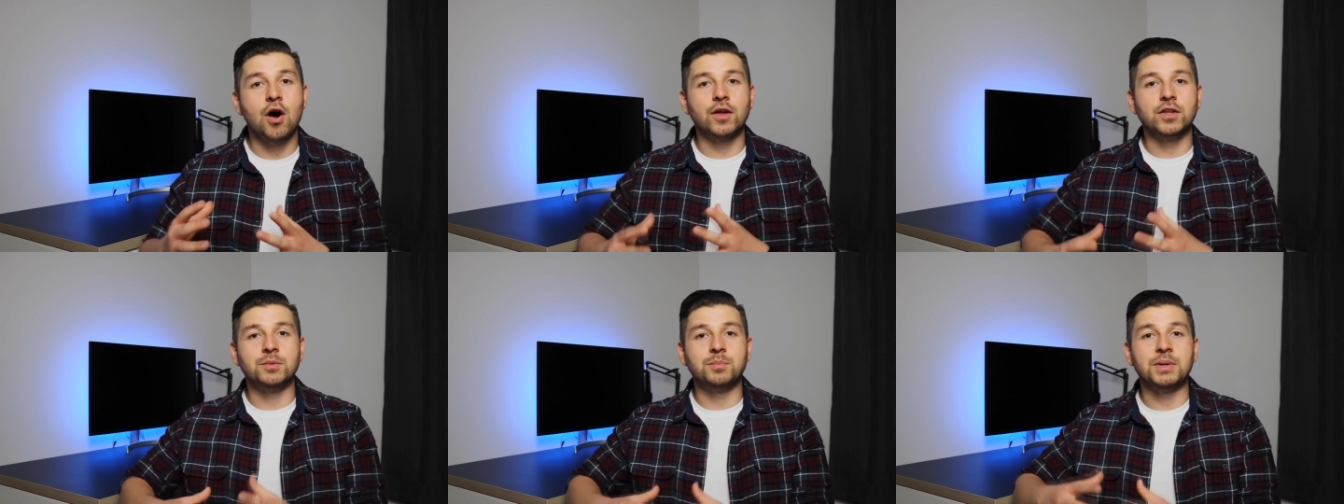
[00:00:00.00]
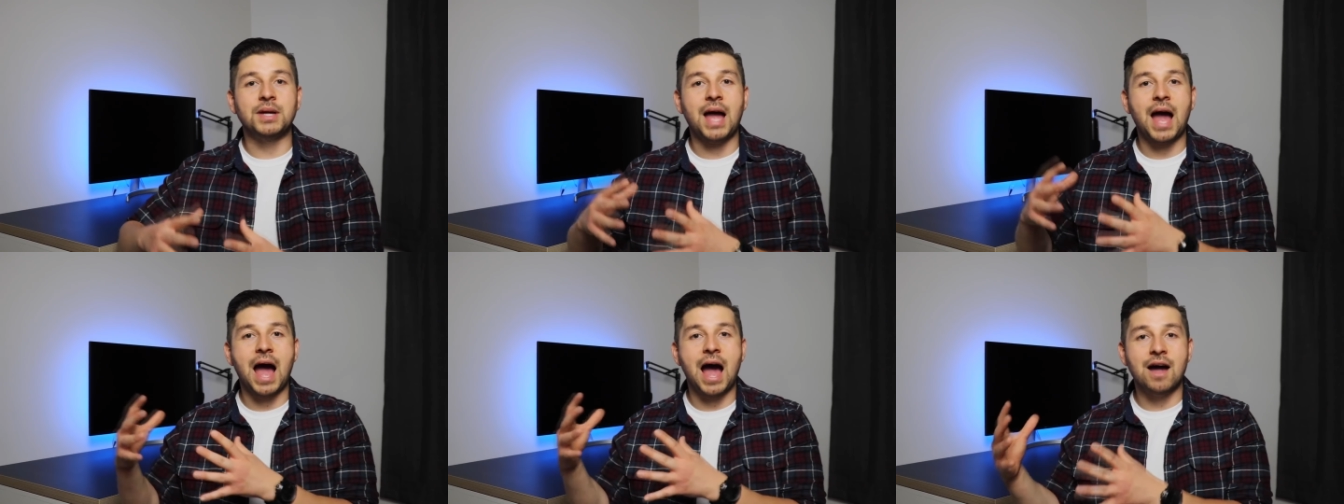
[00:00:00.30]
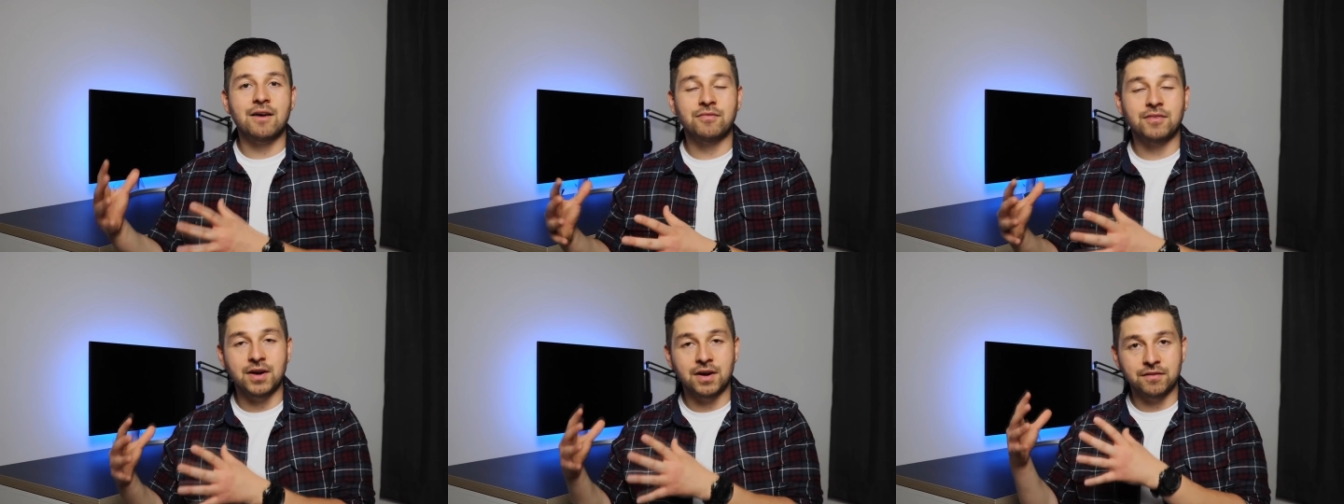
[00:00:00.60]
on the
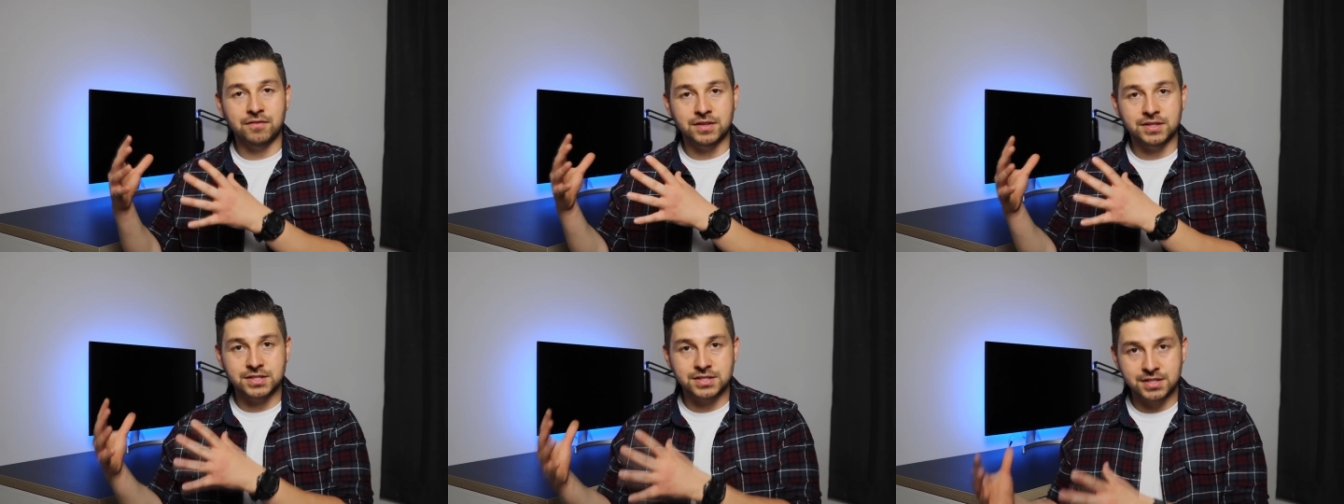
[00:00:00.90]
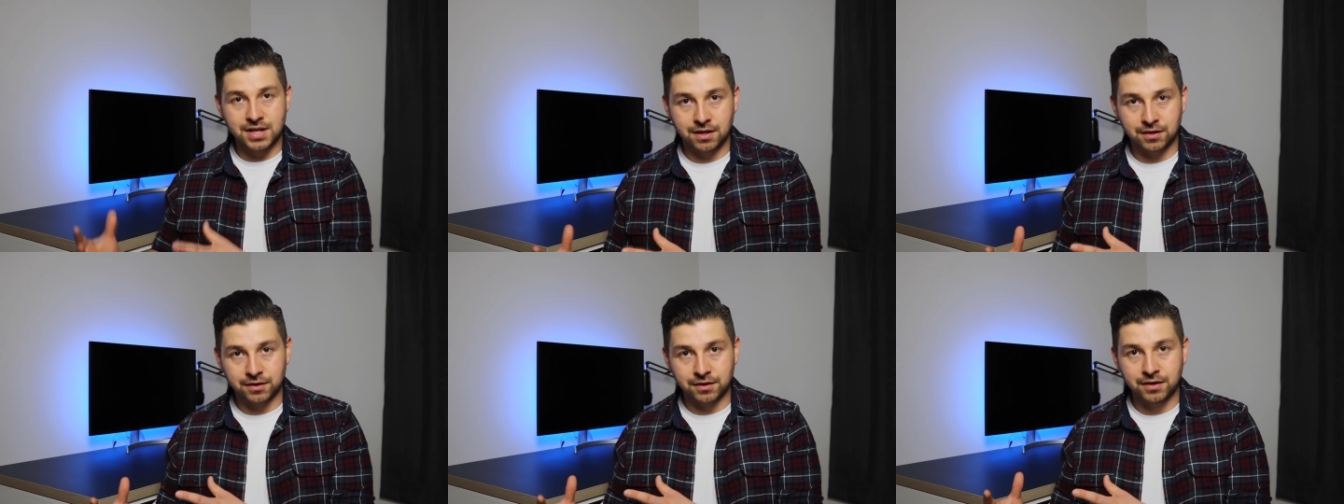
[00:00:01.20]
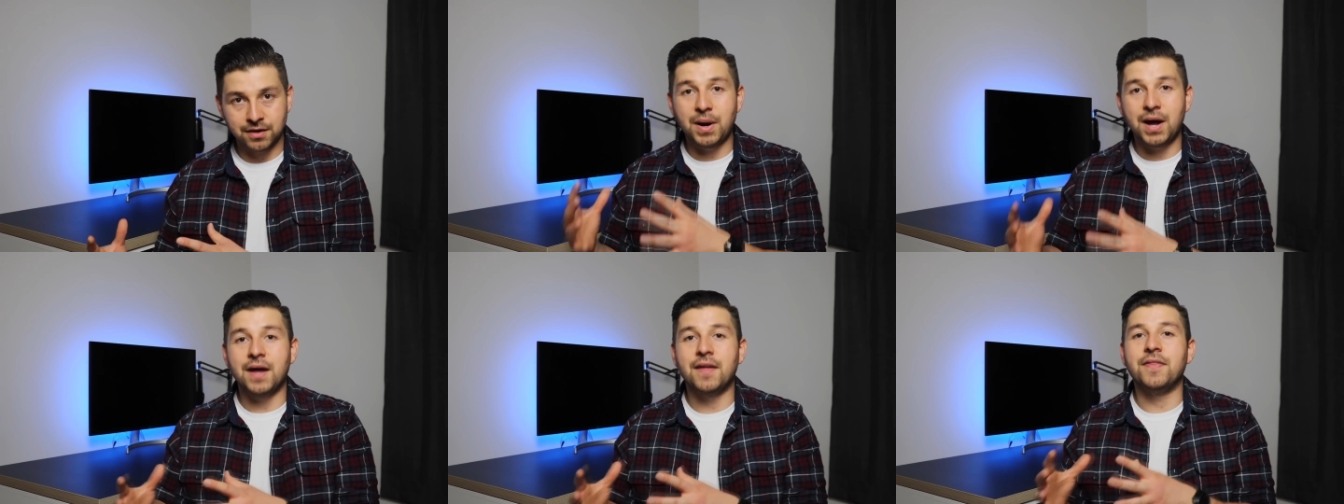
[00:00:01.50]
behalf of the seller,
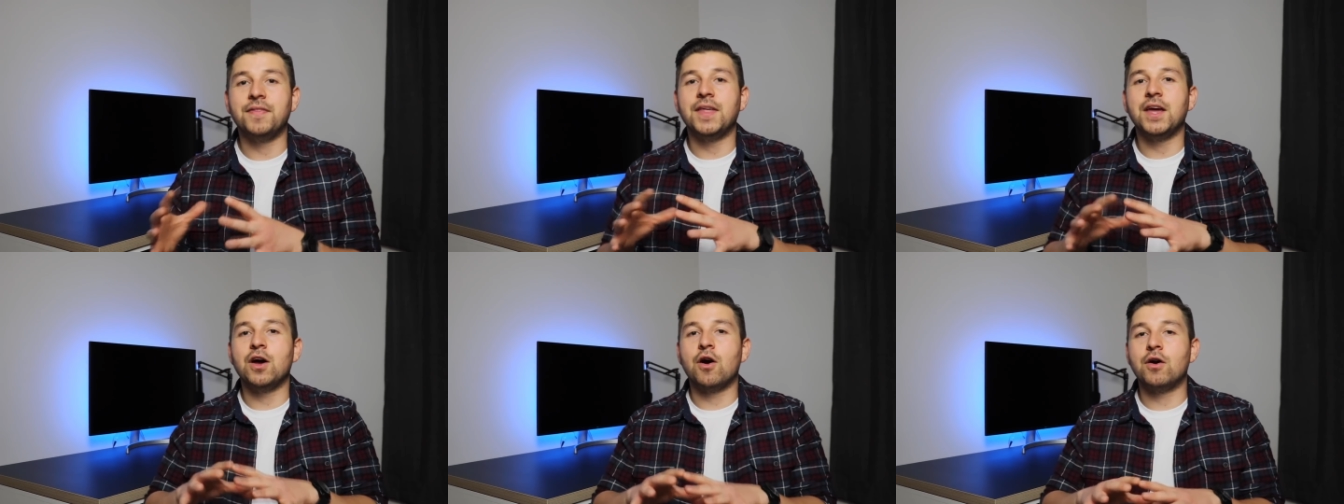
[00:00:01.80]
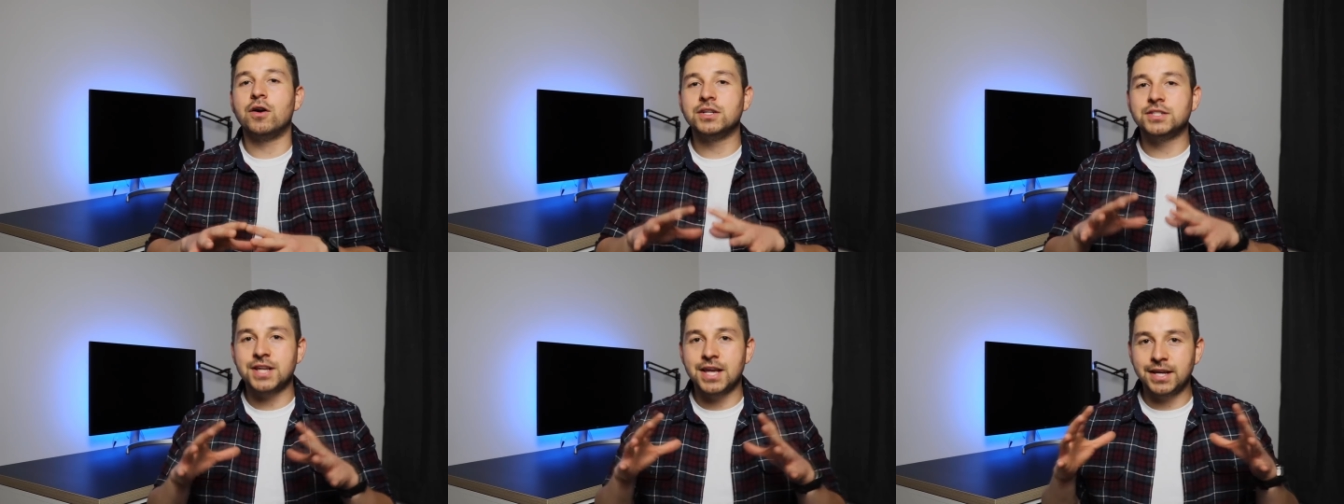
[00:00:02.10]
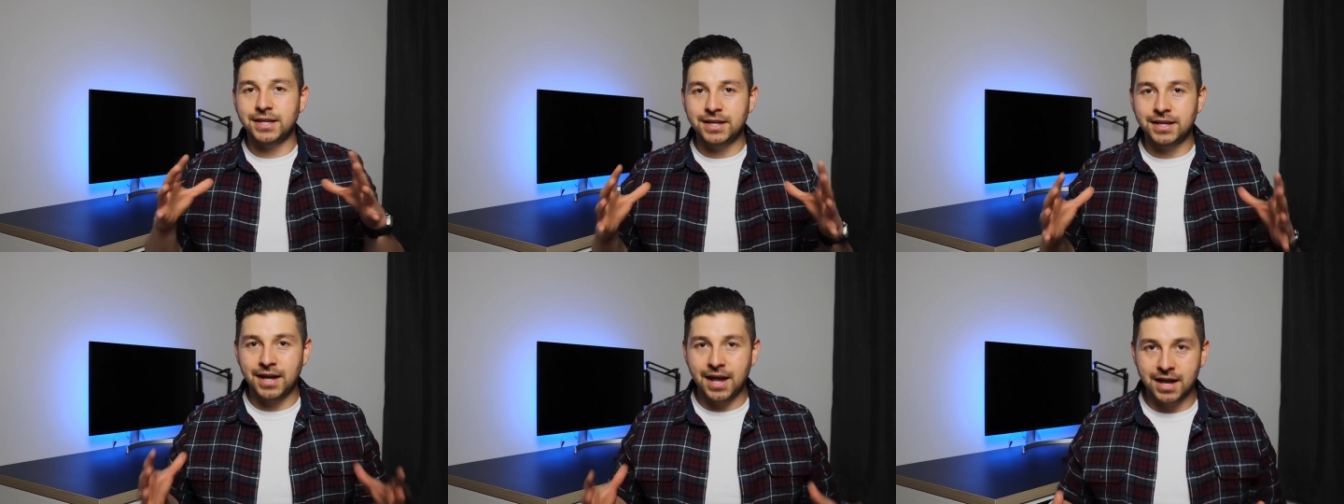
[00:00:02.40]
but they aren't
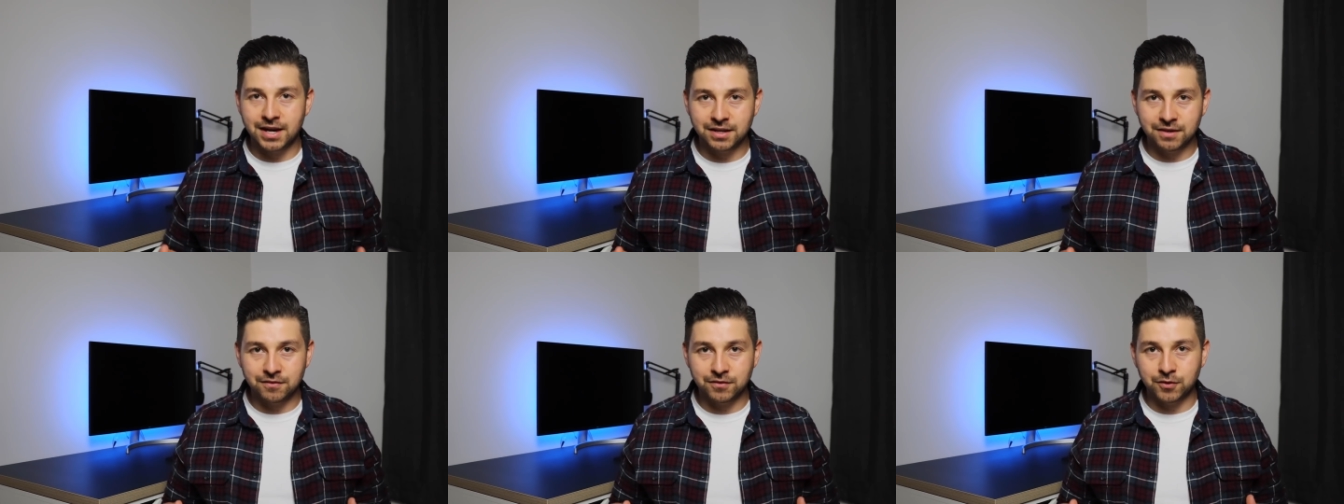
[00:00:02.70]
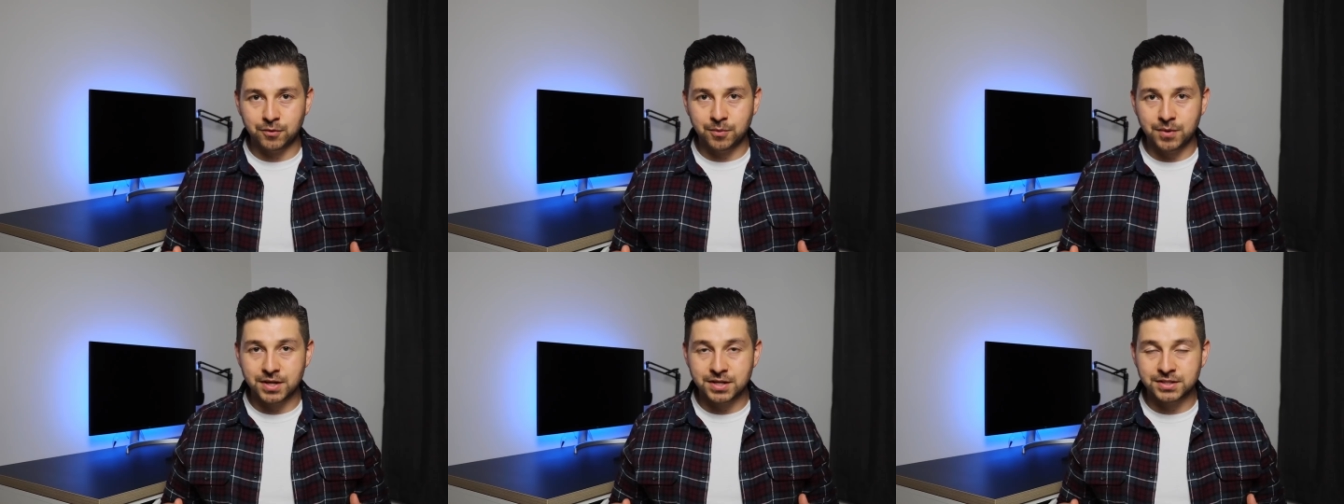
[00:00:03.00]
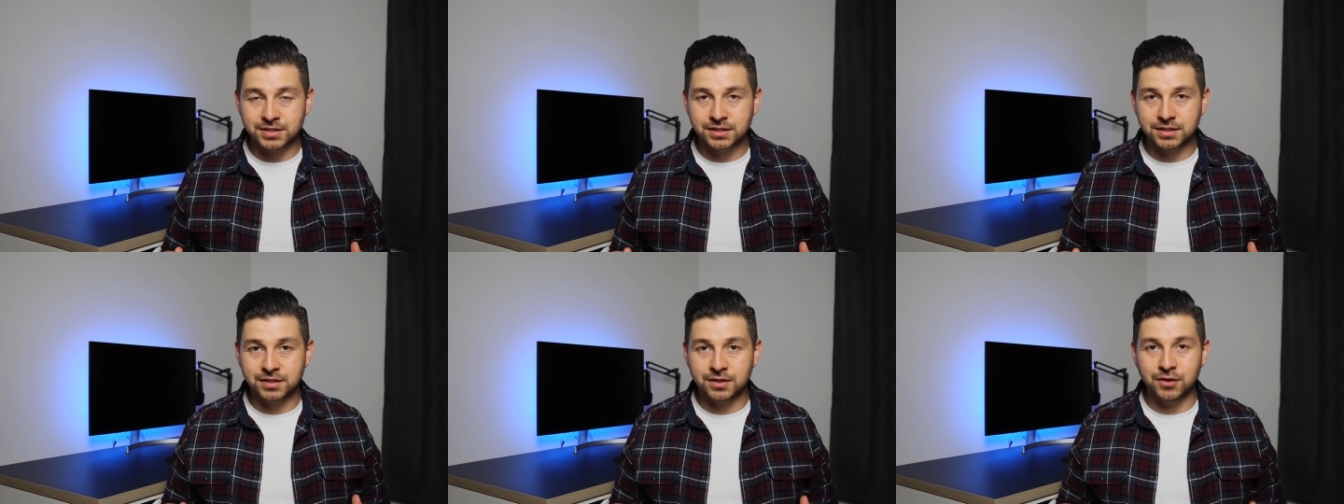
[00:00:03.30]
taking any of the
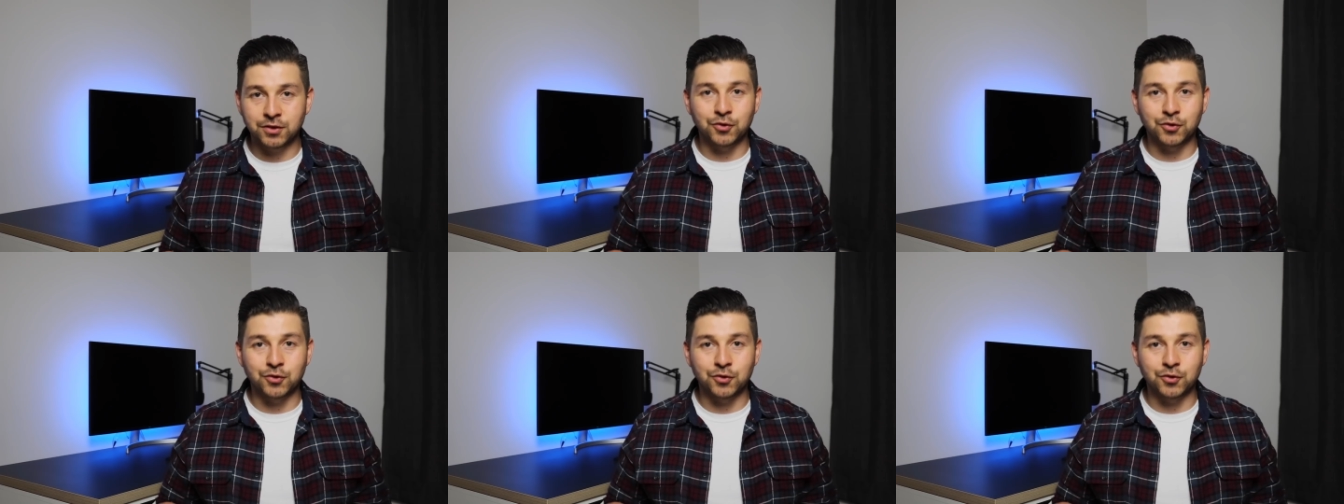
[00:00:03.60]
risk.